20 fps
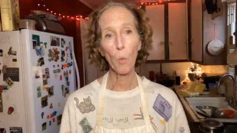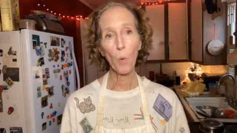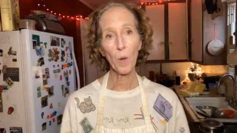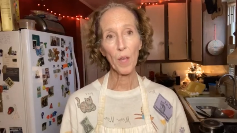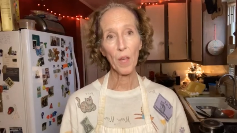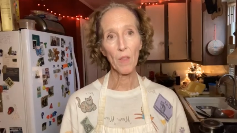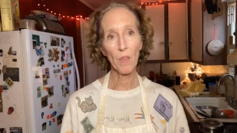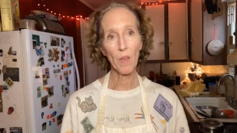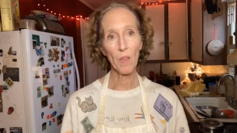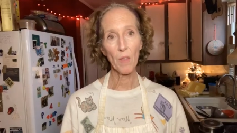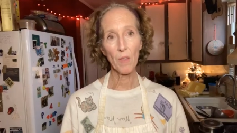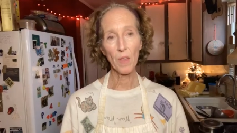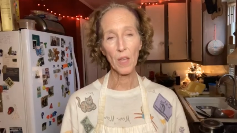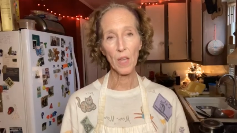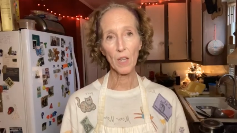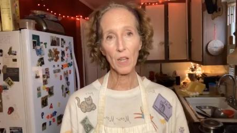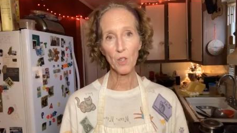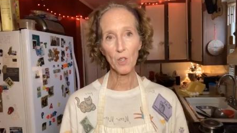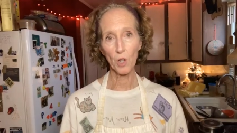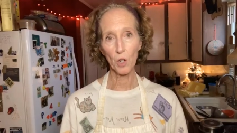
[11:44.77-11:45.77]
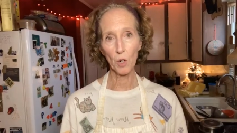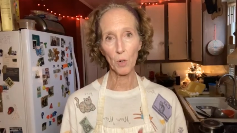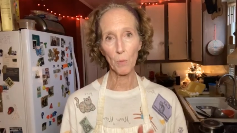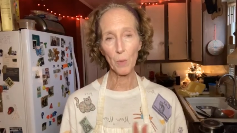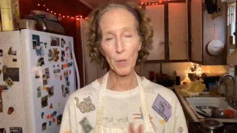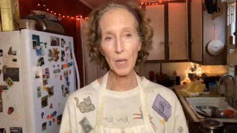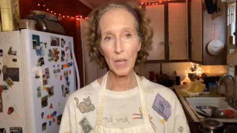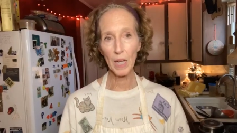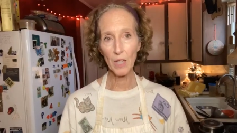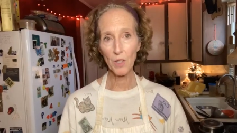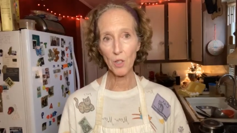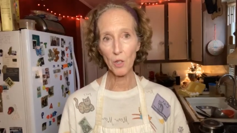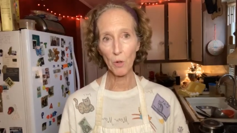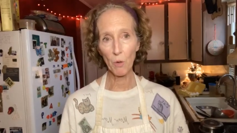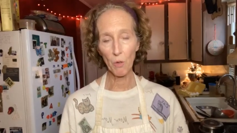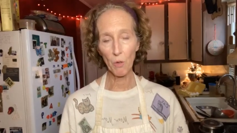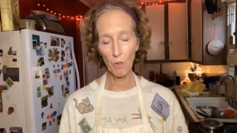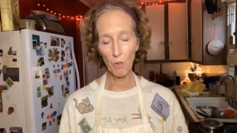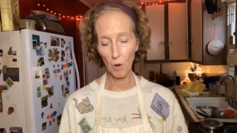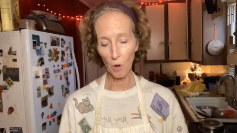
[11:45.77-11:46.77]
with the sugar being at
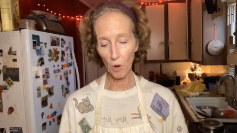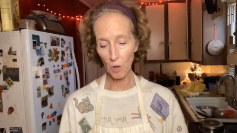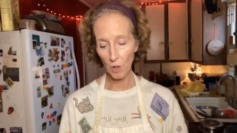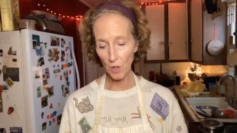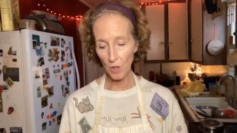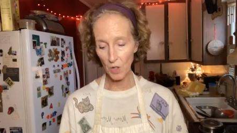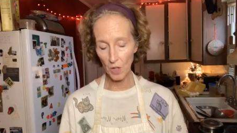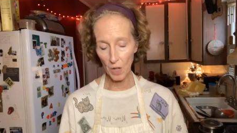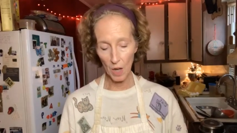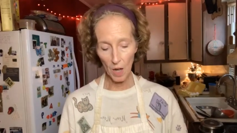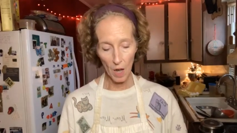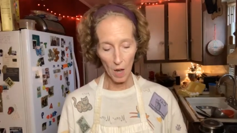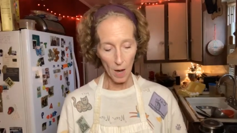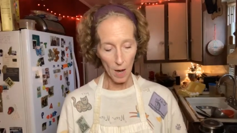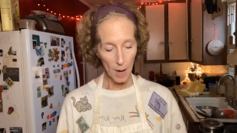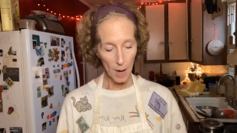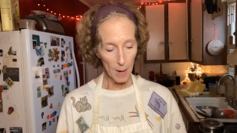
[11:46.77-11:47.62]
2/3.